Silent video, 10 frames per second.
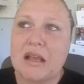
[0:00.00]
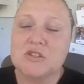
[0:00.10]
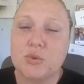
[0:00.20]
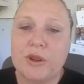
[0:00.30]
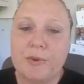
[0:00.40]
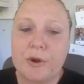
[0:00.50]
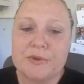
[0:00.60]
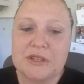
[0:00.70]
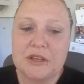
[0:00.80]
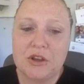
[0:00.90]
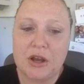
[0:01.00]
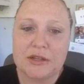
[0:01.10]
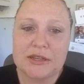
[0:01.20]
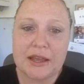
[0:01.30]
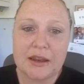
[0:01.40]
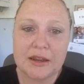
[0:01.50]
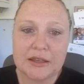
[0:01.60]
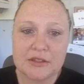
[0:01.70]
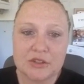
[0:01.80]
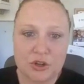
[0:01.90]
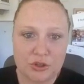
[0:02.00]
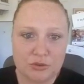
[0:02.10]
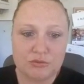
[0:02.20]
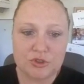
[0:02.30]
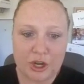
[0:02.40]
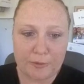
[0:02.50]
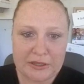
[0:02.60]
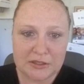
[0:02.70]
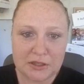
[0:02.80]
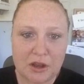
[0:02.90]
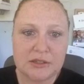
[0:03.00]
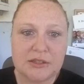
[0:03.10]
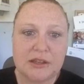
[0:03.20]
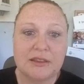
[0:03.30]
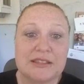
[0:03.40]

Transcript: So repurposing content is, you know, you share a piece of content,